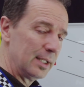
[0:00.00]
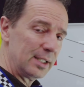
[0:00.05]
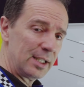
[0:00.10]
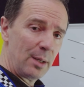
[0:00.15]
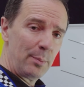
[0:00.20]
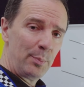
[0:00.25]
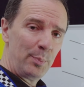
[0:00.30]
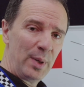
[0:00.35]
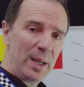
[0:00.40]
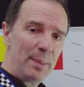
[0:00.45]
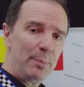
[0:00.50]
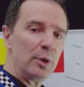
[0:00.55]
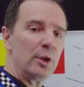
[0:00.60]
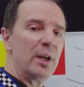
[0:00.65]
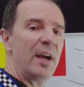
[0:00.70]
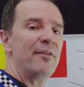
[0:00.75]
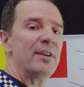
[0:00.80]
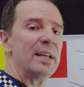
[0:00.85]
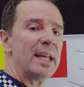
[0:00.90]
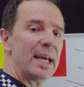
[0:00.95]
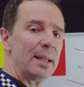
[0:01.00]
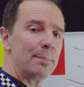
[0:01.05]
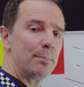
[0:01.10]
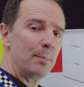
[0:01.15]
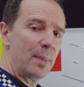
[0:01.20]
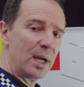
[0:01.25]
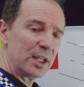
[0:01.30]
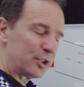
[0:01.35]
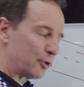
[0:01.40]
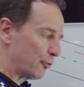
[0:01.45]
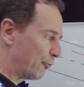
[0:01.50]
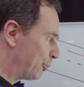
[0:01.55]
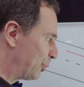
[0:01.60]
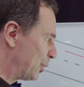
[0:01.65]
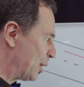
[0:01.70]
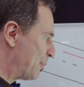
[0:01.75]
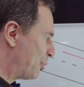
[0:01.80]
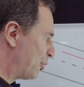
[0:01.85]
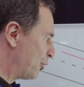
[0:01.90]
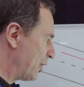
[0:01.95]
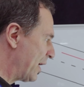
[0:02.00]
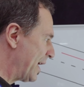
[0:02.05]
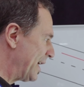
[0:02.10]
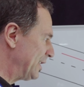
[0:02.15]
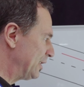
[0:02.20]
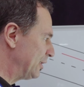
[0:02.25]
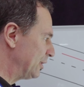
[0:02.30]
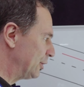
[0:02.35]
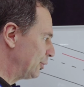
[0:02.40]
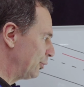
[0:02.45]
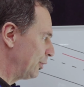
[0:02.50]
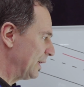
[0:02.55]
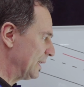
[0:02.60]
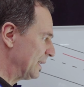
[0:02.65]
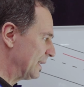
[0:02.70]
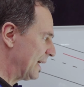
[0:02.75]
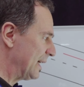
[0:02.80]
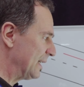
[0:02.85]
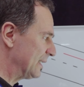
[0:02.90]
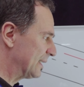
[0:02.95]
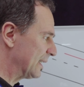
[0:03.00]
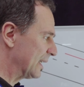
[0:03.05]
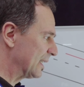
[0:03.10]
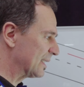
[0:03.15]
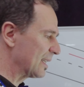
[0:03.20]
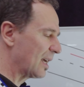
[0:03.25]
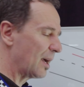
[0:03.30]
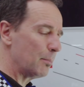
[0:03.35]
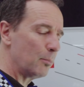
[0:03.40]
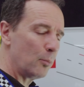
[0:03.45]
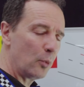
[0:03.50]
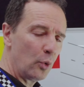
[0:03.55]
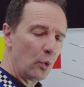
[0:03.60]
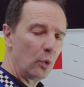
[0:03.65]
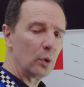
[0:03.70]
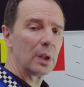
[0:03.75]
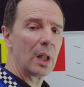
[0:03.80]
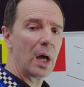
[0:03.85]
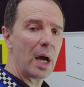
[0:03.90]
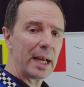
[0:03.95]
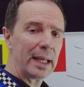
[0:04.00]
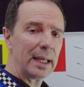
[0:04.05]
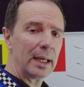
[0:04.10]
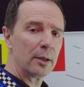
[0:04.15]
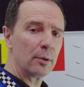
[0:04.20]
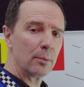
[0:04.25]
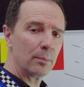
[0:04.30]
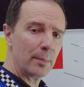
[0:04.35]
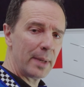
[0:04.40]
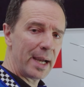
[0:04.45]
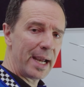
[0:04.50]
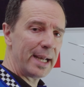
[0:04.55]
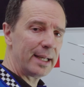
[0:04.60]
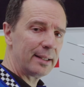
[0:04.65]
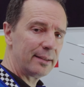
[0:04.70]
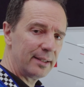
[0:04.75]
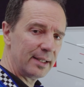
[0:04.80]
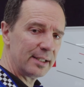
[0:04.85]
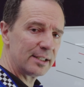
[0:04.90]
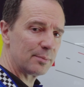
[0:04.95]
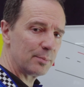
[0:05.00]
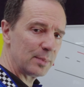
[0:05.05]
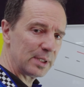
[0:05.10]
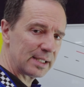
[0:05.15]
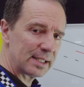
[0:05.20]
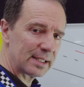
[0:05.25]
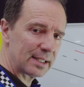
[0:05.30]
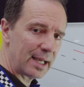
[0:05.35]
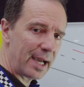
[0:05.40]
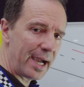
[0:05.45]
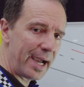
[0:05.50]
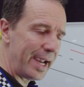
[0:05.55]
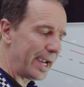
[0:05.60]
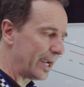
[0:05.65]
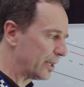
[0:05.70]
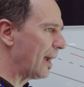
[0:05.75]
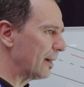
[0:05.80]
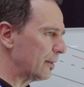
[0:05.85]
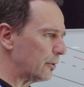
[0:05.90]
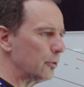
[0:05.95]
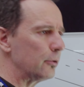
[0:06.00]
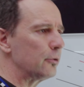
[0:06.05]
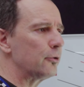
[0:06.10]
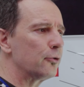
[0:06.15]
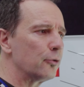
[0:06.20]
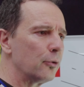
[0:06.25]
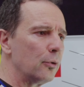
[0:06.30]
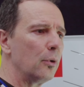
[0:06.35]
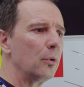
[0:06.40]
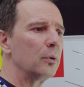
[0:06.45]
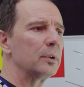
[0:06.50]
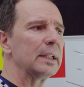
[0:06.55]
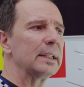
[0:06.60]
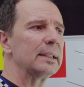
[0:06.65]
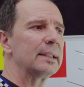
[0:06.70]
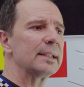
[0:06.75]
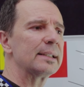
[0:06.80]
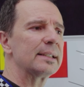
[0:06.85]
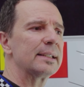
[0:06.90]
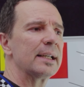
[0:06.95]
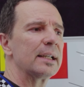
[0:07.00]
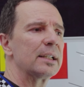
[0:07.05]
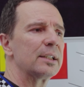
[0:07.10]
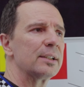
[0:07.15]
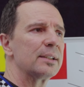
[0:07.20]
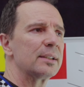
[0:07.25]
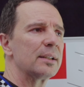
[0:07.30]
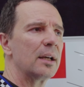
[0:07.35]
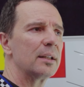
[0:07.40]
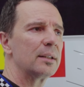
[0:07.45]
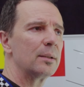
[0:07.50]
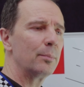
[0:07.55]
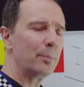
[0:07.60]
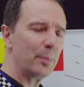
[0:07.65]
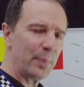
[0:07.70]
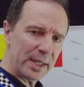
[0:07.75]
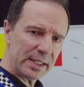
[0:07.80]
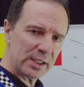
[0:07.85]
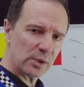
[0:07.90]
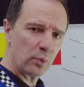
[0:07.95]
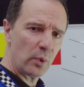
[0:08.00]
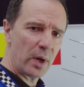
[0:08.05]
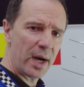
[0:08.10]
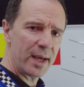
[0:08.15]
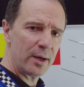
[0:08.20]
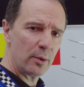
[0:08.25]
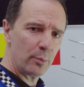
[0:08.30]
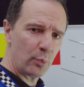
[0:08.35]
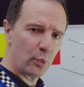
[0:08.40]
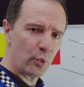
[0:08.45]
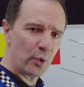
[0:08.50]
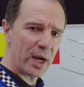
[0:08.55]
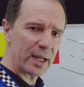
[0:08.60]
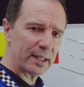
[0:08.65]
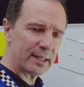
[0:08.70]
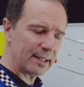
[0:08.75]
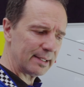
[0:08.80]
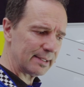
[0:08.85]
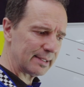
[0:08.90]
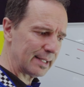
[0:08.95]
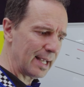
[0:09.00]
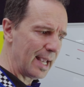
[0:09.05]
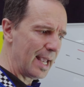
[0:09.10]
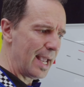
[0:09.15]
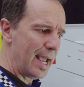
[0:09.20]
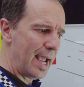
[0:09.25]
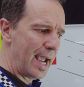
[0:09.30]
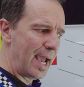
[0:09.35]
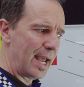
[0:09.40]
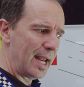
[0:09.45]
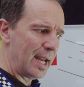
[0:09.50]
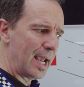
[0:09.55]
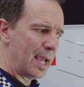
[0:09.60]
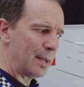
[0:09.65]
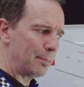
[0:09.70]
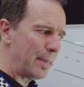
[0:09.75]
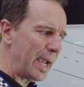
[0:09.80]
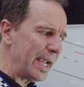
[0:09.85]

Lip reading: So people haven't had much of a preparation doing these things are more likely to make this mistake. Uncontrolled intersections are the best way to practice and